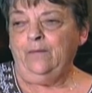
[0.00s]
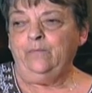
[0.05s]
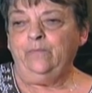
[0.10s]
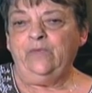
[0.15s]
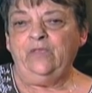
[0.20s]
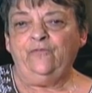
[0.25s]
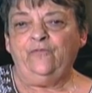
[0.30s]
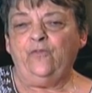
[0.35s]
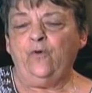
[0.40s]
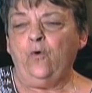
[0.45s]

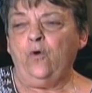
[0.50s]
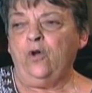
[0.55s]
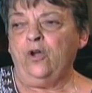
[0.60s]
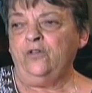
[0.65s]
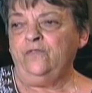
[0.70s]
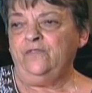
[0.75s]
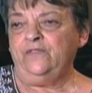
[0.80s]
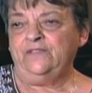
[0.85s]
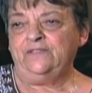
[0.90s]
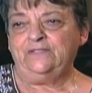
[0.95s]
Before,
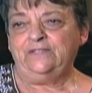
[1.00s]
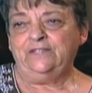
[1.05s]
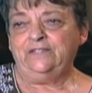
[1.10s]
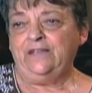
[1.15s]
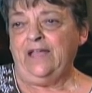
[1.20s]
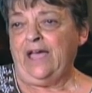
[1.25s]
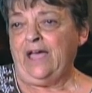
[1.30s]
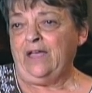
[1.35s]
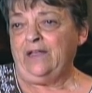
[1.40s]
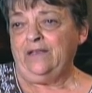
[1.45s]
this did
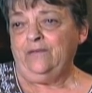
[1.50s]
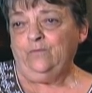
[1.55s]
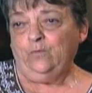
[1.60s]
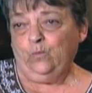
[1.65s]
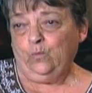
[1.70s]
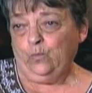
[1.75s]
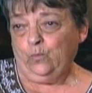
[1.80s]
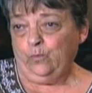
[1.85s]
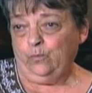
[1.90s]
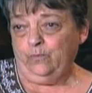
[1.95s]
not
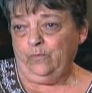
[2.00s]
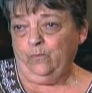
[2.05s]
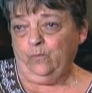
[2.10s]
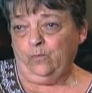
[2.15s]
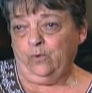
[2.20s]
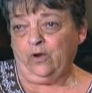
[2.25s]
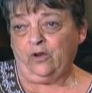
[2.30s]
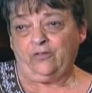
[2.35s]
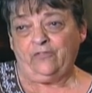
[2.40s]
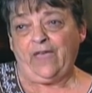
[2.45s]

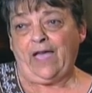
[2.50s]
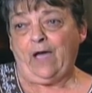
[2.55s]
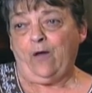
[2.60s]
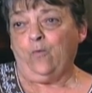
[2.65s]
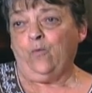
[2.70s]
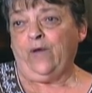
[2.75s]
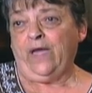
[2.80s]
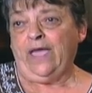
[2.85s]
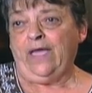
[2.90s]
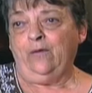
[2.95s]
work that
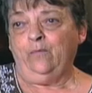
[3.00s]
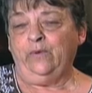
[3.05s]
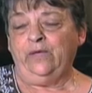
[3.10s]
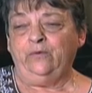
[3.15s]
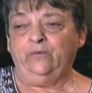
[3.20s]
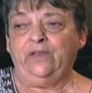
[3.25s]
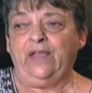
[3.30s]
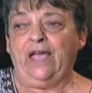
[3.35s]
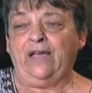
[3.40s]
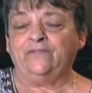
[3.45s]
way. We
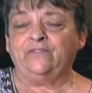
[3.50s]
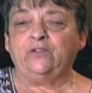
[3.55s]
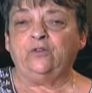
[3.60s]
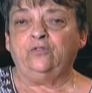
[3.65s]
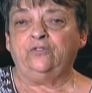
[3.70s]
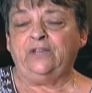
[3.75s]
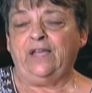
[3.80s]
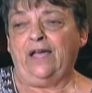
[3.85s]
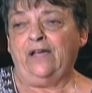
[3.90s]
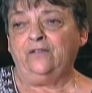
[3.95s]
would have to
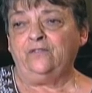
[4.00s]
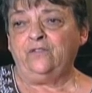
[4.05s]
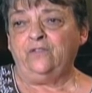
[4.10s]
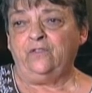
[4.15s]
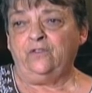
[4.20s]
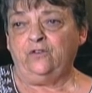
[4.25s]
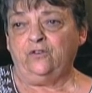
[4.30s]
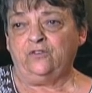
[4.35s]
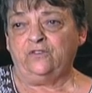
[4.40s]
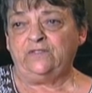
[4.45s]
go down to
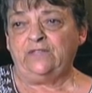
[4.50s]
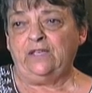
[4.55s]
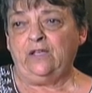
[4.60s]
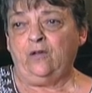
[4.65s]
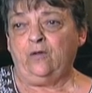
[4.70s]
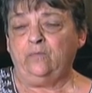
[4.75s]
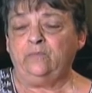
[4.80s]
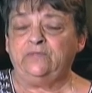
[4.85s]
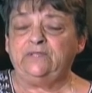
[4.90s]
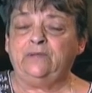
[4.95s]
the nursing
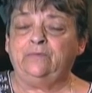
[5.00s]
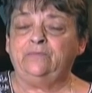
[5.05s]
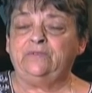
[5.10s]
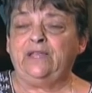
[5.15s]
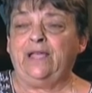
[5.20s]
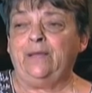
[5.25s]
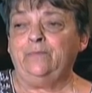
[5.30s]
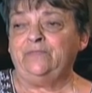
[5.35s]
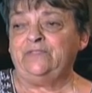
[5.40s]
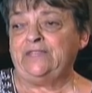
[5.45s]
home.
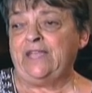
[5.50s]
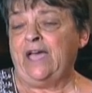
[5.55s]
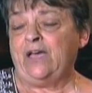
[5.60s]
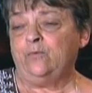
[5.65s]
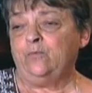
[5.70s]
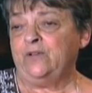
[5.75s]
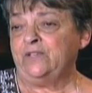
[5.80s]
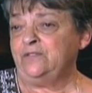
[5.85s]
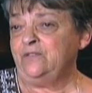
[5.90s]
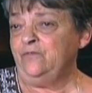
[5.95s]
Sometimes
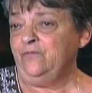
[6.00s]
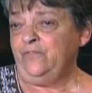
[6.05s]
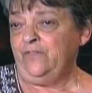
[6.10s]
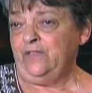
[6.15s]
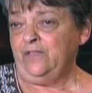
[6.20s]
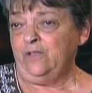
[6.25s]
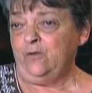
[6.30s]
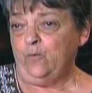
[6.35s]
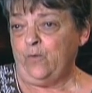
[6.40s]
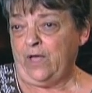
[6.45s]
Dad wasn't
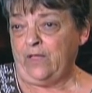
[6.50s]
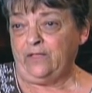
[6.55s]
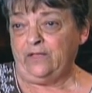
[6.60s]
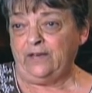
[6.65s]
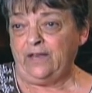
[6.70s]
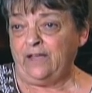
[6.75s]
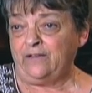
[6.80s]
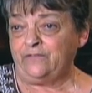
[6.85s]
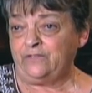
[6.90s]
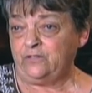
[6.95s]
feeling well
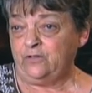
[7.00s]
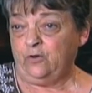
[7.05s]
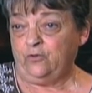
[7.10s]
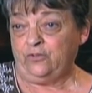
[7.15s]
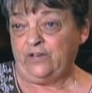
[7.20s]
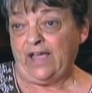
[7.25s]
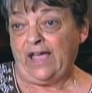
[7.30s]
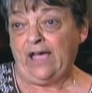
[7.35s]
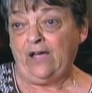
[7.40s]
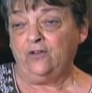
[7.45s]
enough to go
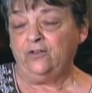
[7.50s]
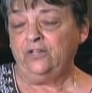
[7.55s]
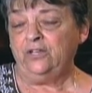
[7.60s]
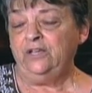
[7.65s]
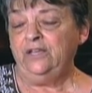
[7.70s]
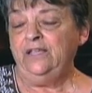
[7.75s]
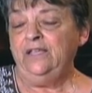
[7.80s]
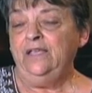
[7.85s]
down.